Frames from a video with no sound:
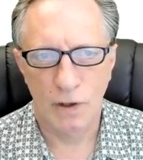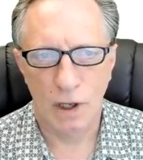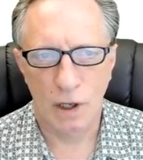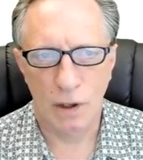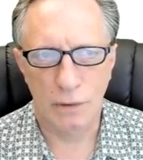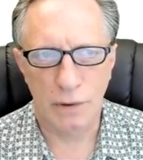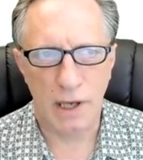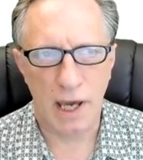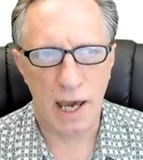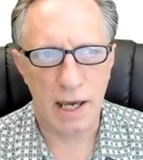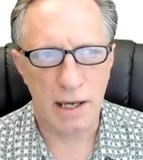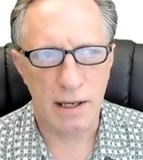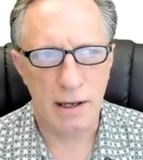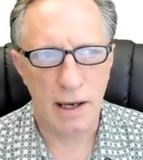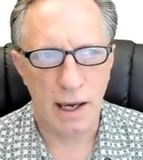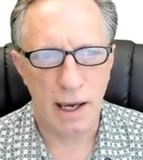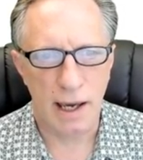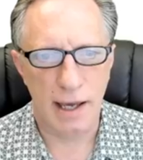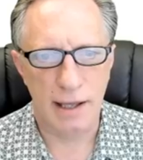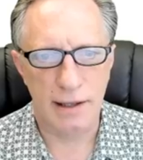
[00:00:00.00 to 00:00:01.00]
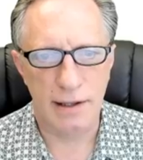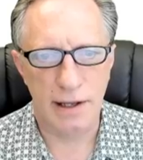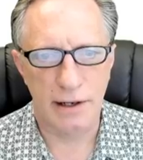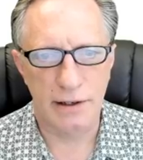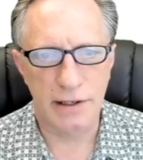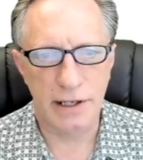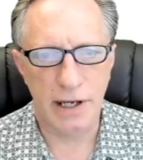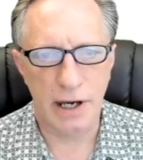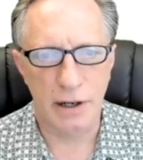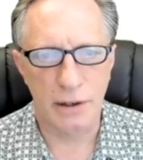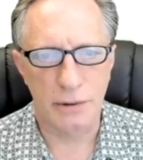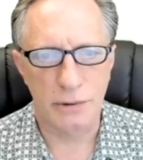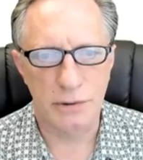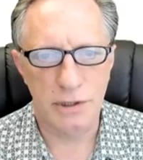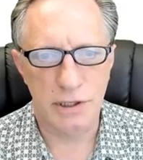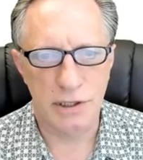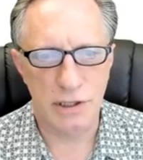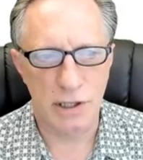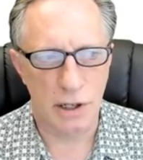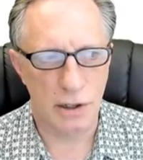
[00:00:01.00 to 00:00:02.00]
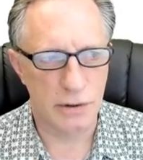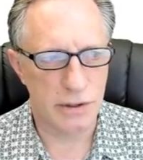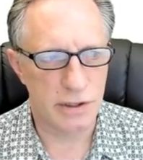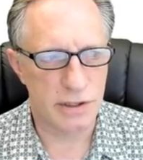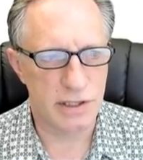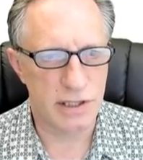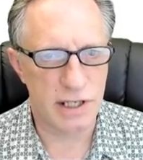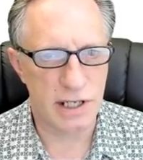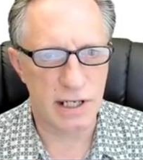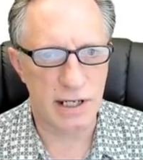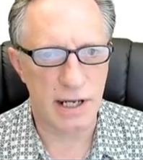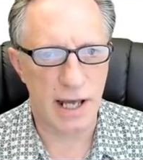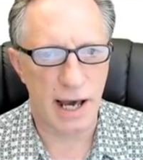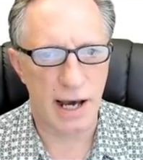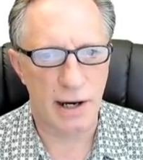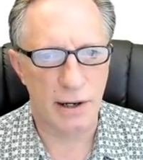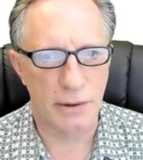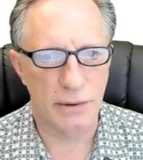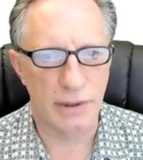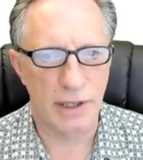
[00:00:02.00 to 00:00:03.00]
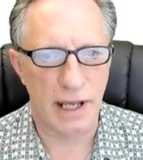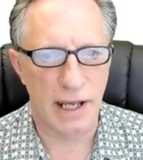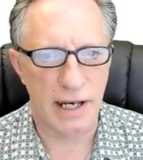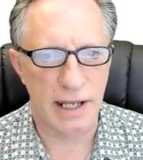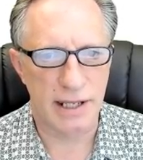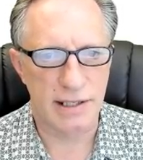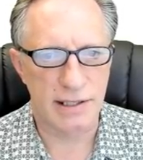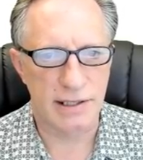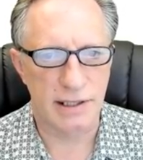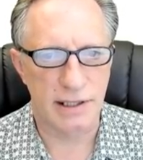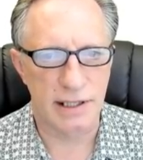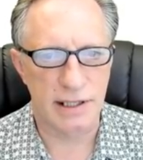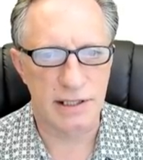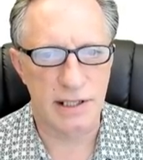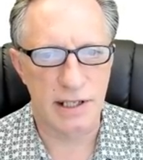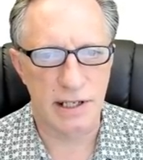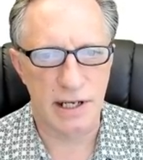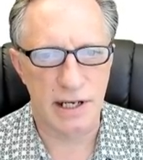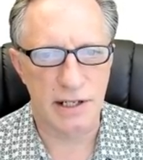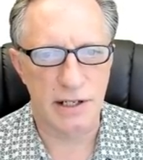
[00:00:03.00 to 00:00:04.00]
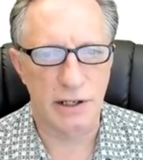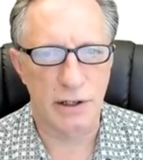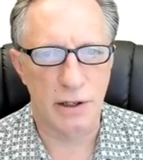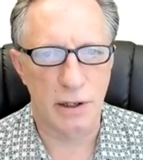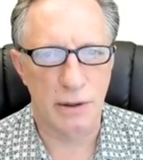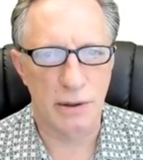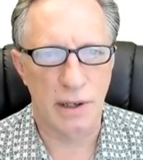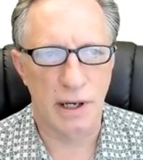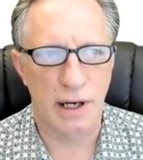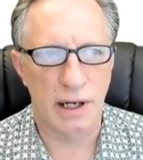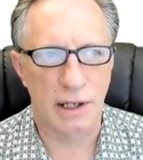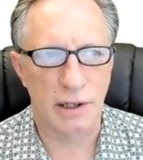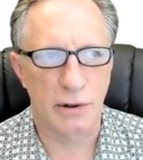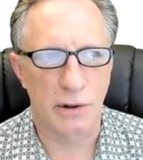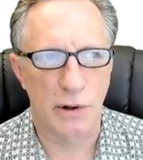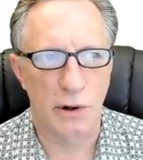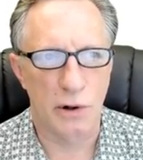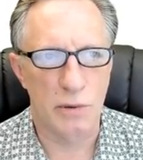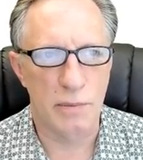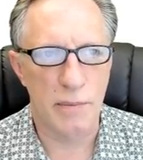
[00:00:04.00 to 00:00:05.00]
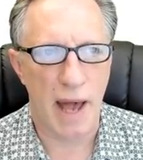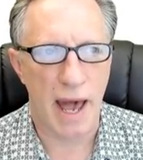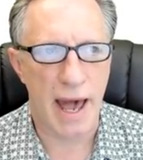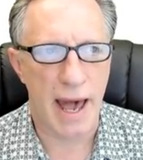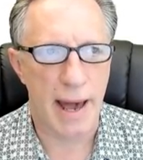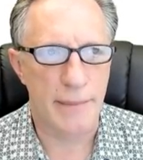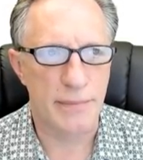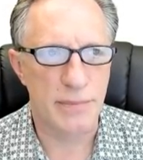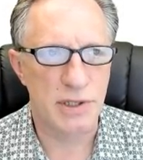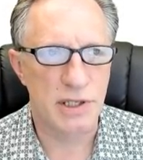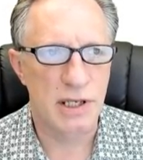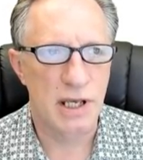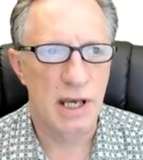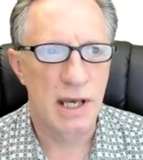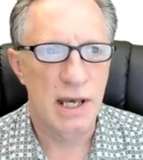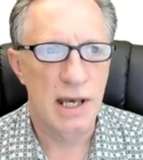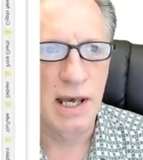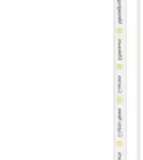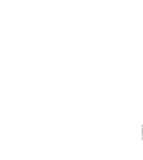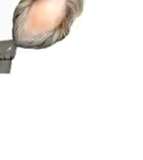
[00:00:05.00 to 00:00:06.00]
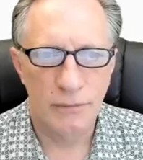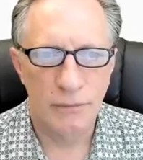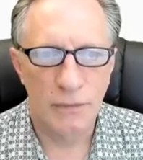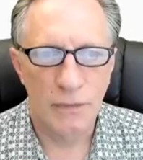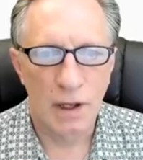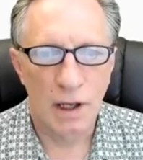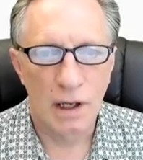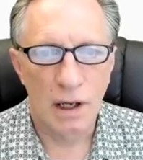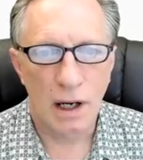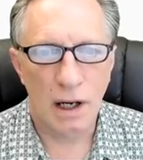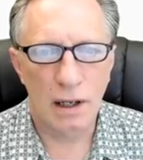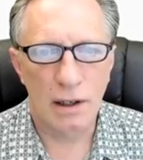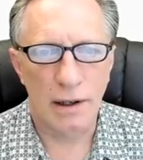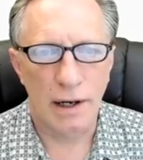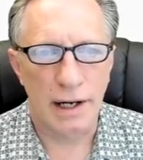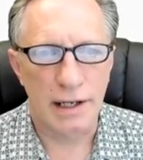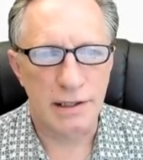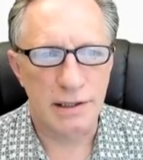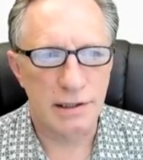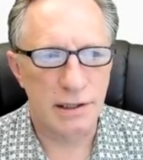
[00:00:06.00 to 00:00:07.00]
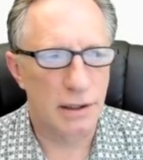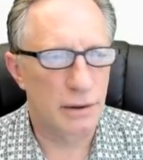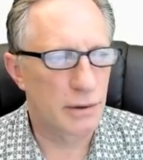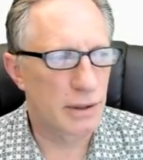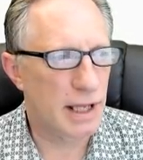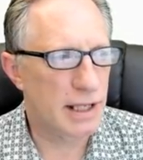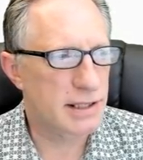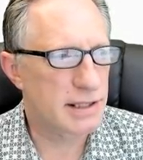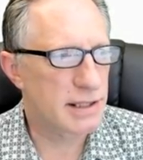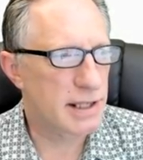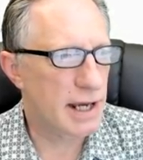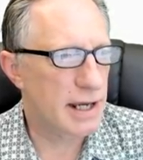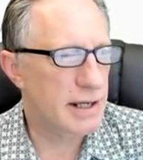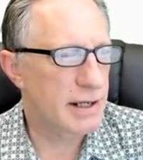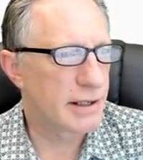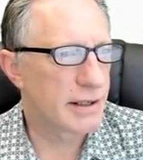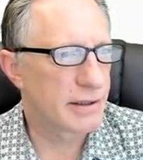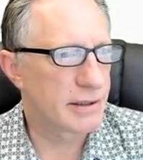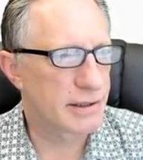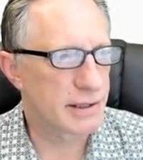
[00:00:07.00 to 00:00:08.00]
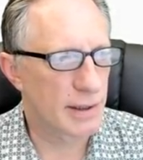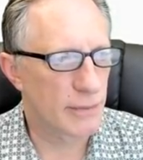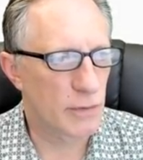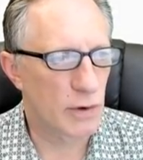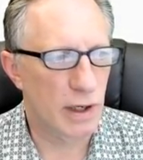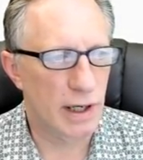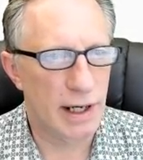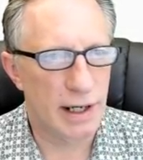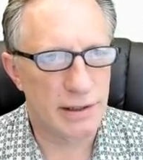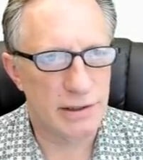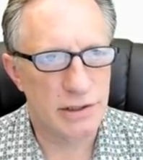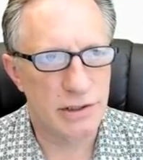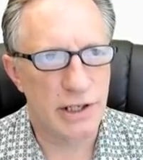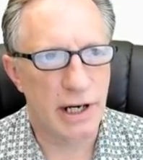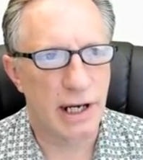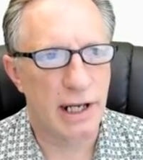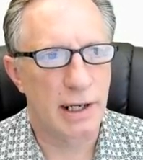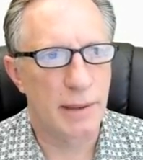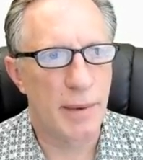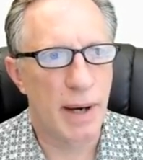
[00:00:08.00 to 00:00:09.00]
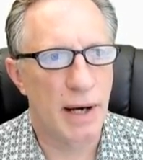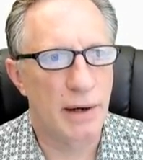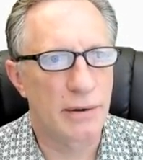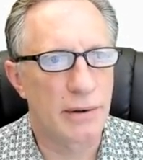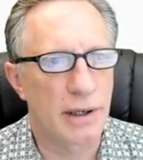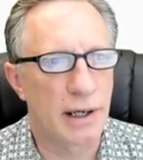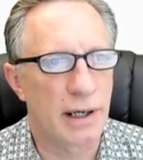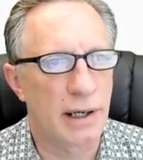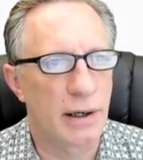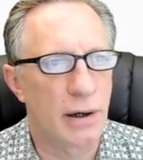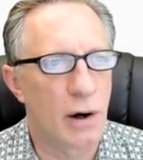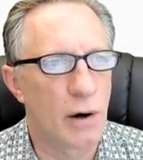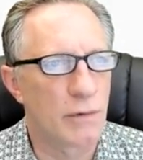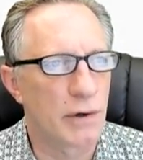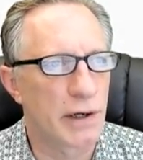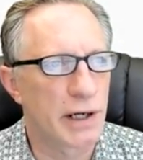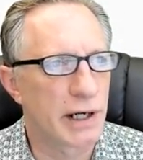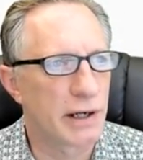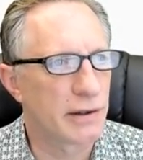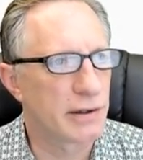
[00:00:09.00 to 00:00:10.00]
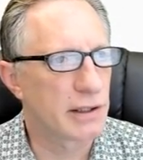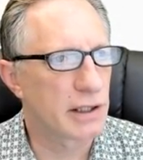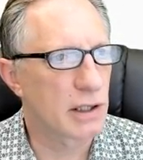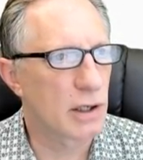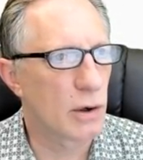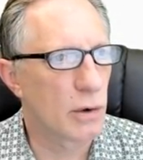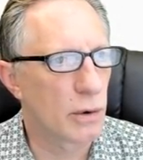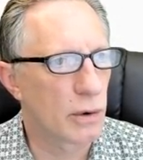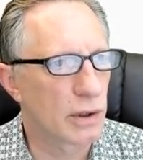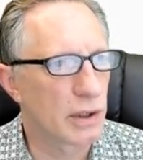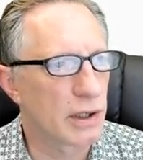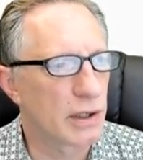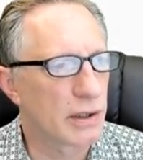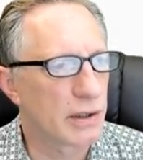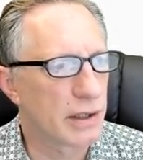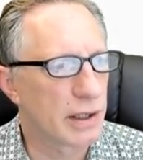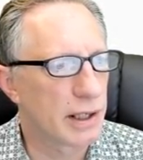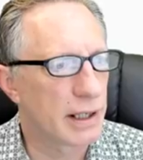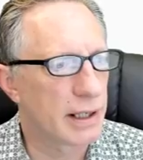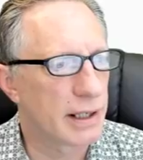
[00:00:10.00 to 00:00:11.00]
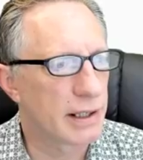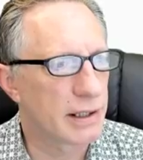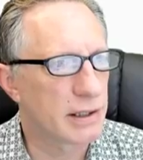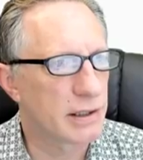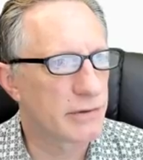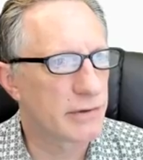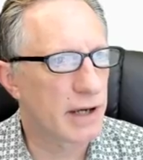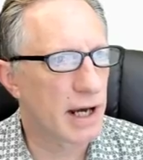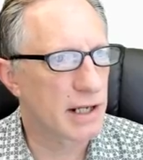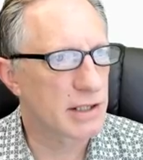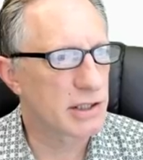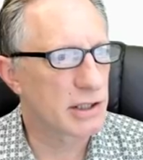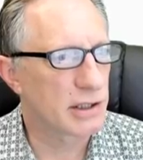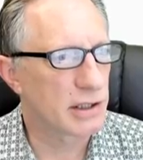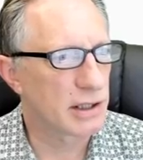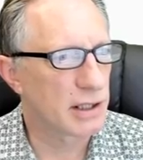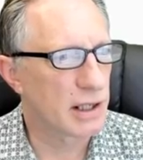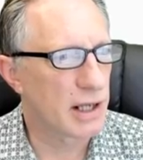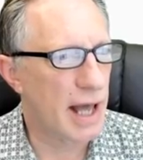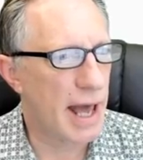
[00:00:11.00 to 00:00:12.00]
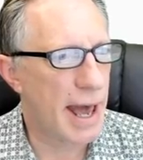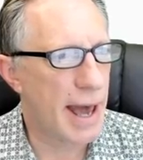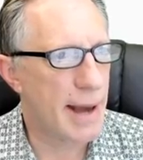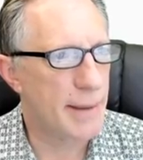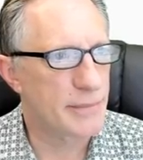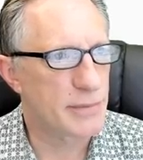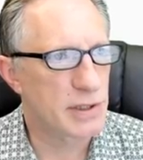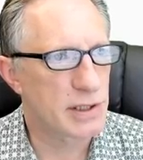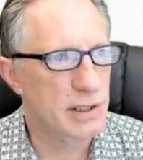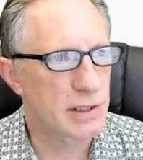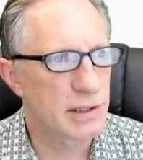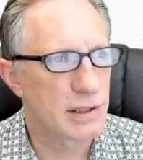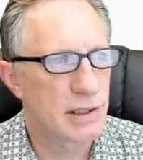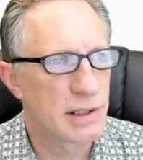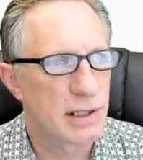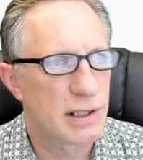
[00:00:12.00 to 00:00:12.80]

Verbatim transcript: Okay, and there you go. So you see now that it's listed in your uh, Chrome apps. All right, so let's say you're somewhere else checking them out. Uh, over here in the corner, uh, you've got your little apps